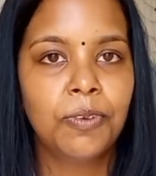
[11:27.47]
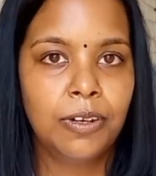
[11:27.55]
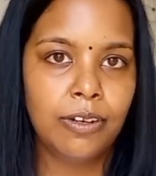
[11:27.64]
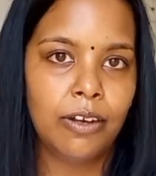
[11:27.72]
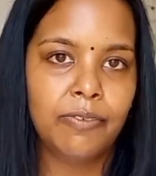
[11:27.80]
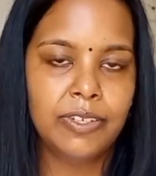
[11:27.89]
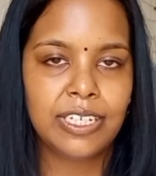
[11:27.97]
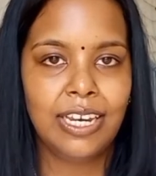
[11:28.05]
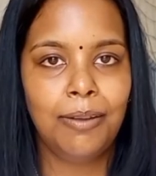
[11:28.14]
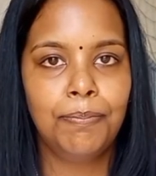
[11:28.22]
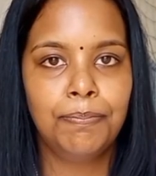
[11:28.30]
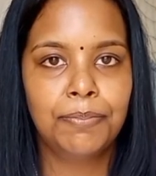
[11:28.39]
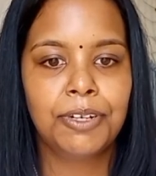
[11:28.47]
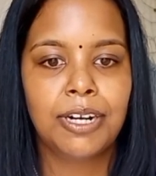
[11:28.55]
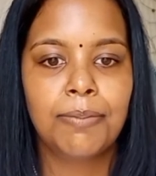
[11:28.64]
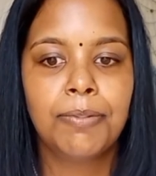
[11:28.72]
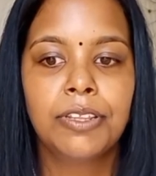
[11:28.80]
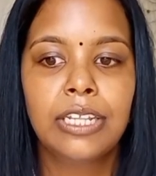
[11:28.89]
want to obviously put it
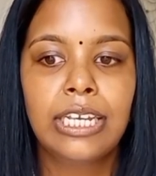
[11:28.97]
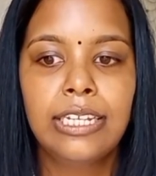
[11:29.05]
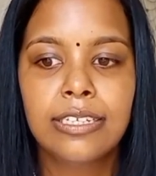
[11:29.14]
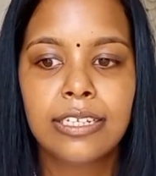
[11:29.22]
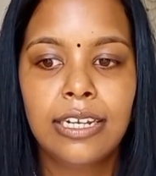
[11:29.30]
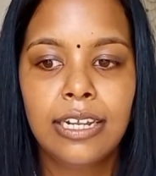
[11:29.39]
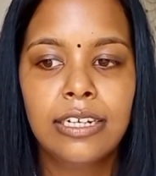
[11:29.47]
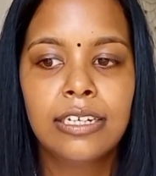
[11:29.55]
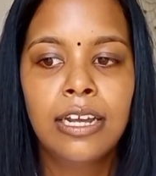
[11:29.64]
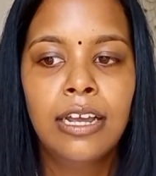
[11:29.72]
up on the internet.